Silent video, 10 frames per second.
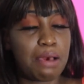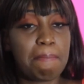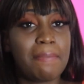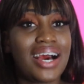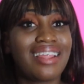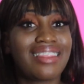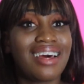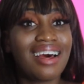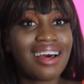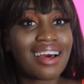
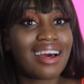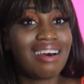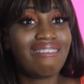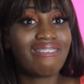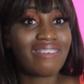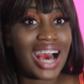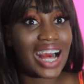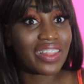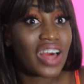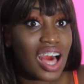mother and
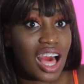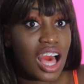father.